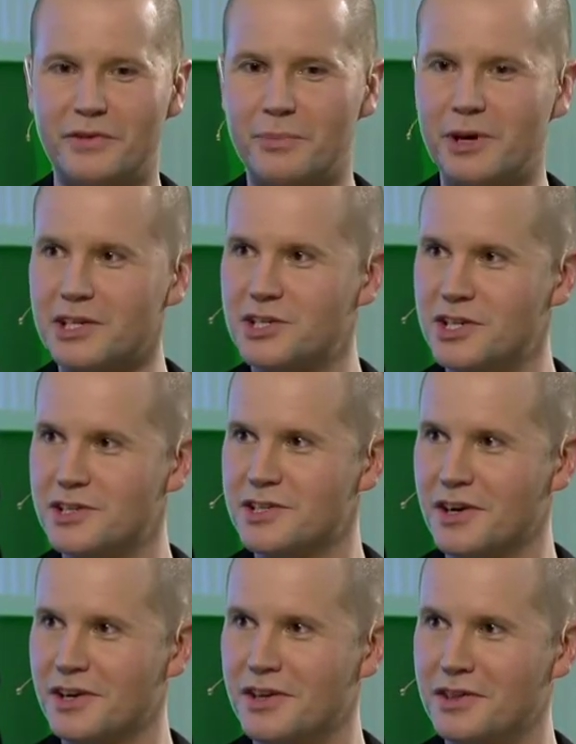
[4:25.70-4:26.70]
our biggest cheers at our
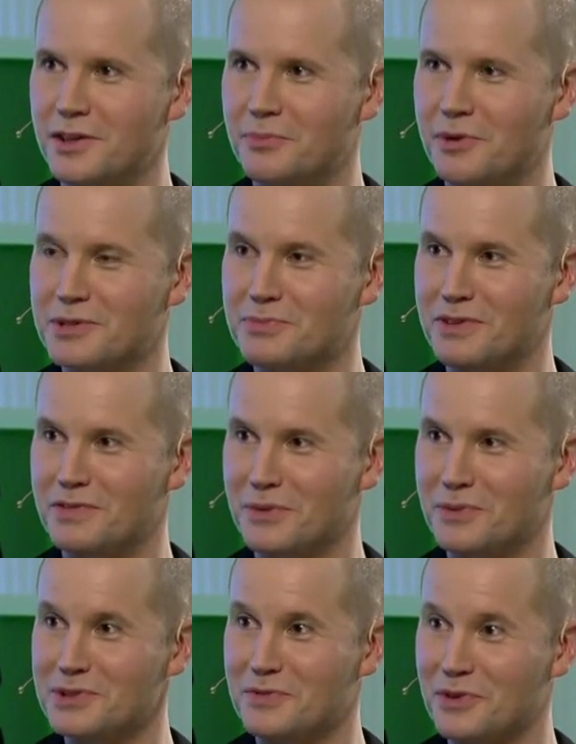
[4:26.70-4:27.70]
E3 press briefing was
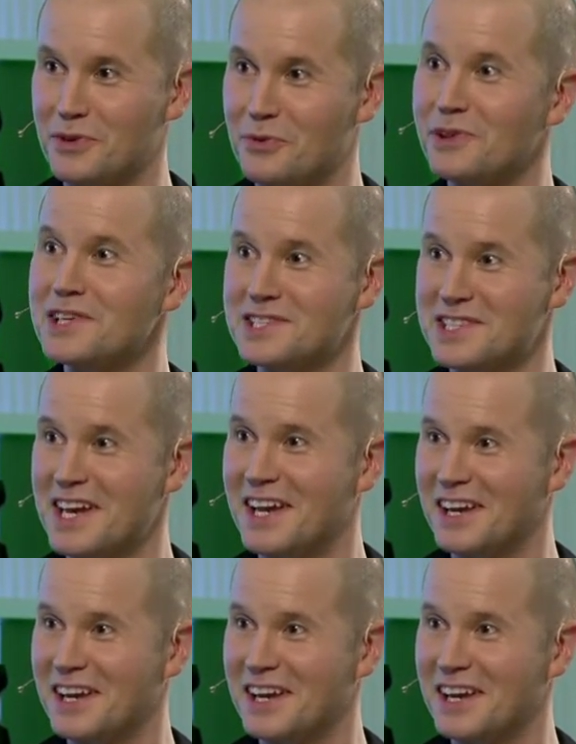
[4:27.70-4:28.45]
for the release date